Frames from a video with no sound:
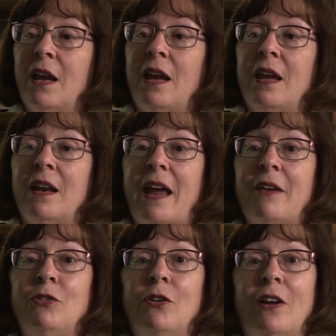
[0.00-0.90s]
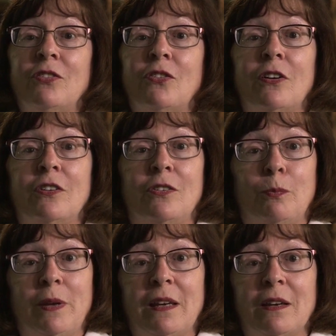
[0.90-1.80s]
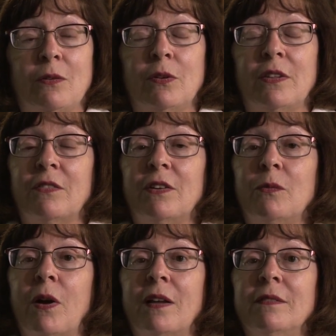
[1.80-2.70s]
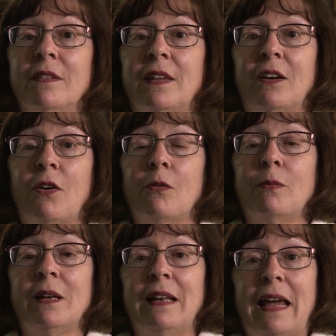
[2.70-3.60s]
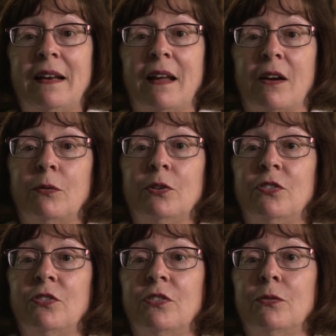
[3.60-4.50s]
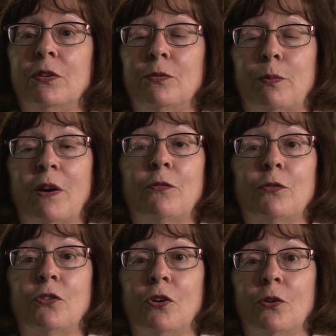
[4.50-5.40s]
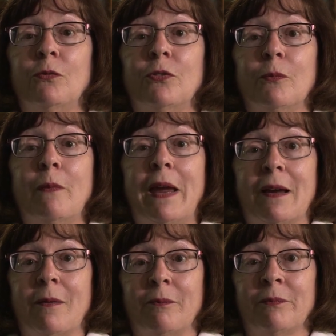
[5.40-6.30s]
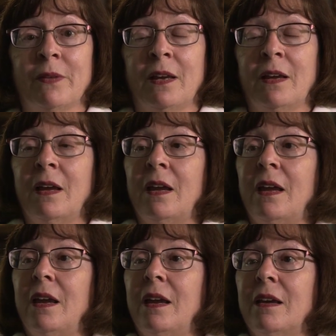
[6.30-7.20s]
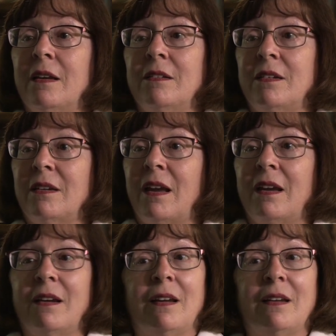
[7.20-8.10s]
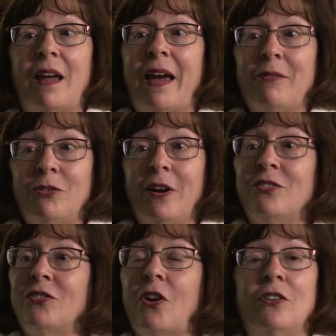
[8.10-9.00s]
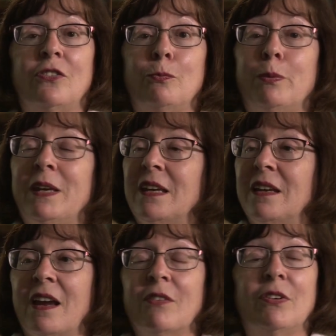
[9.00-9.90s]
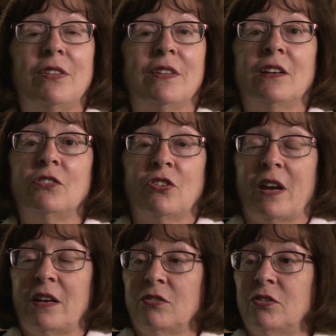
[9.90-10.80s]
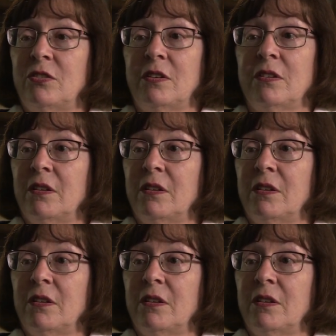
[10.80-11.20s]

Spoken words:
And after I started speaking with everyone, they called me Layla, which is a respectful term for ma'am. And after I started speaking, everything changed.